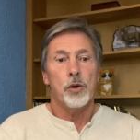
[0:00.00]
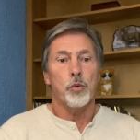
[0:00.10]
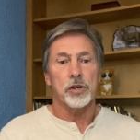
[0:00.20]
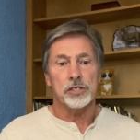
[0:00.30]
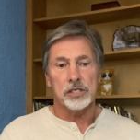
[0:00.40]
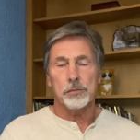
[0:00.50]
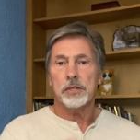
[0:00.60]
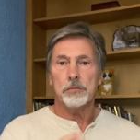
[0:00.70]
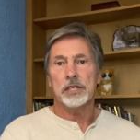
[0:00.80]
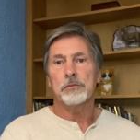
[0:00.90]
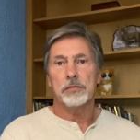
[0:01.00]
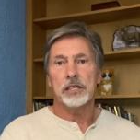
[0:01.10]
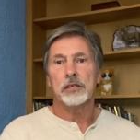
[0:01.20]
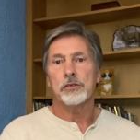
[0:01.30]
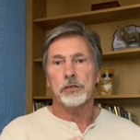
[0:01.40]
where some of the meat
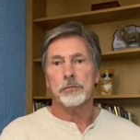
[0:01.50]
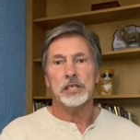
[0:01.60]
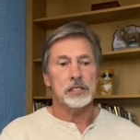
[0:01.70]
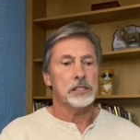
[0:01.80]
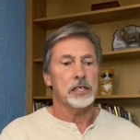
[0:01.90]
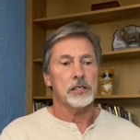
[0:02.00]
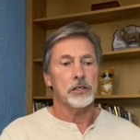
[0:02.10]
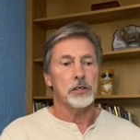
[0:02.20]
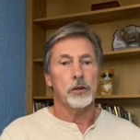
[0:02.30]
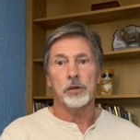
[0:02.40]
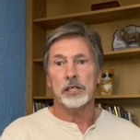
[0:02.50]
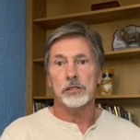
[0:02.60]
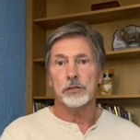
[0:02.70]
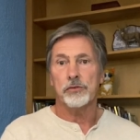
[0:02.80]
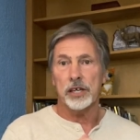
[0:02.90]
meal or the meats that can go
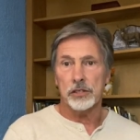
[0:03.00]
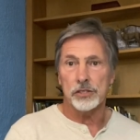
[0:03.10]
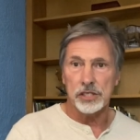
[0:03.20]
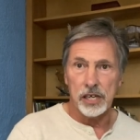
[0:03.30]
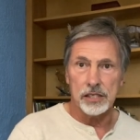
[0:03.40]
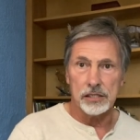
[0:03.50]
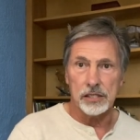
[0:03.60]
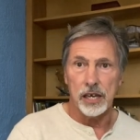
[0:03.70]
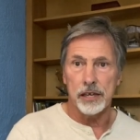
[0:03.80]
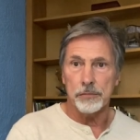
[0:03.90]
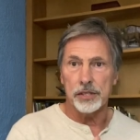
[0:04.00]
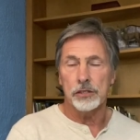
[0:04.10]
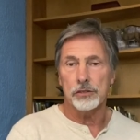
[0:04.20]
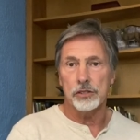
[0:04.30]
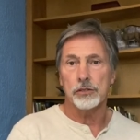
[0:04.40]
into regular science diet
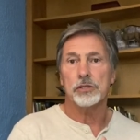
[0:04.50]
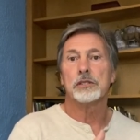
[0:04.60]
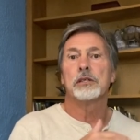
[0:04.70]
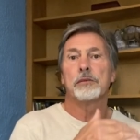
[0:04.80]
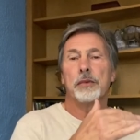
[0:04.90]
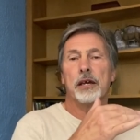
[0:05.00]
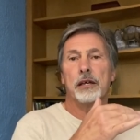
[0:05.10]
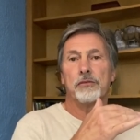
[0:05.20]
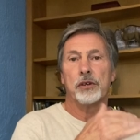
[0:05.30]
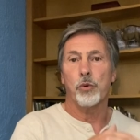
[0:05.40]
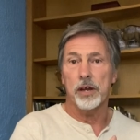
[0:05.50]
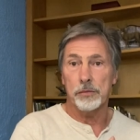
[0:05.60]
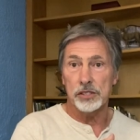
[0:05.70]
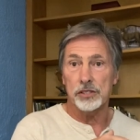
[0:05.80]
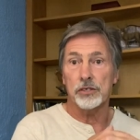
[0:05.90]
because those uh,
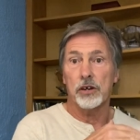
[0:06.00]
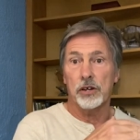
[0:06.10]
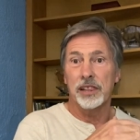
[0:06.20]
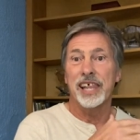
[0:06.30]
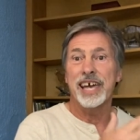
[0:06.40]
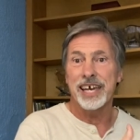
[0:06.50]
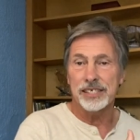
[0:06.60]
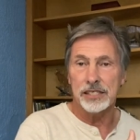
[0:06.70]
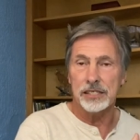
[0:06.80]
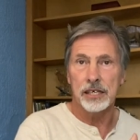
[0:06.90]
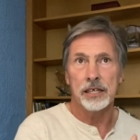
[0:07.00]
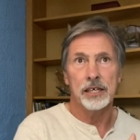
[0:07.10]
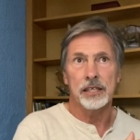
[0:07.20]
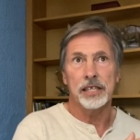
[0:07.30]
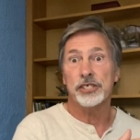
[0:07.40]
requirements are, are less
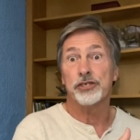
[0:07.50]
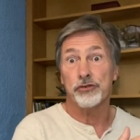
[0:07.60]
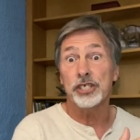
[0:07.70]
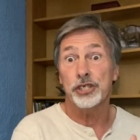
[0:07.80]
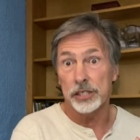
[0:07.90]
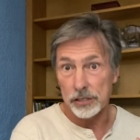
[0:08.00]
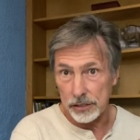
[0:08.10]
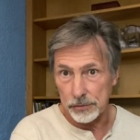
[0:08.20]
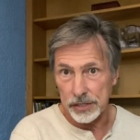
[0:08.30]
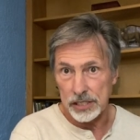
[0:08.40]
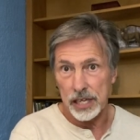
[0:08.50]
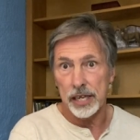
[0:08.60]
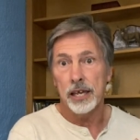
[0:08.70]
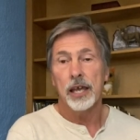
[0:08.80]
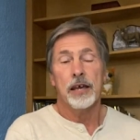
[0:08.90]
less stringent, let me
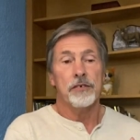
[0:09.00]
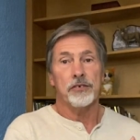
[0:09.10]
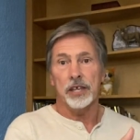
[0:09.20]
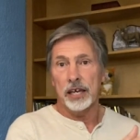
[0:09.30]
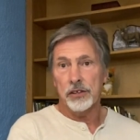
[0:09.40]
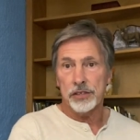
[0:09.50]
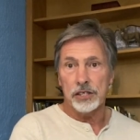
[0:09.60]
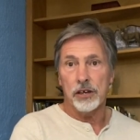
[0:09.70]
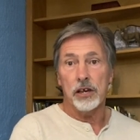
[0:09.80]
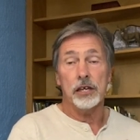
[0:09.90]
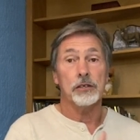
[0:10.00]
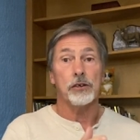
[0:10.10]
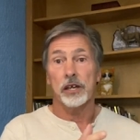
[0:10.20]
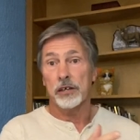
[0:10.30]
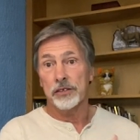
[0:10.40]
say, for the healthy dog
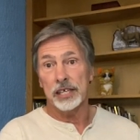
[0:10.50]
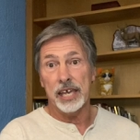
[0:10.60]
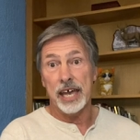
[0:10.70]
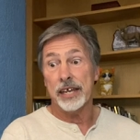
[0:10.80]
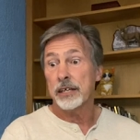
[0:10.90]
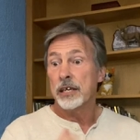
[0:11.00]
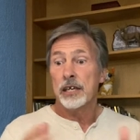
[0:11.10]
or healthy cat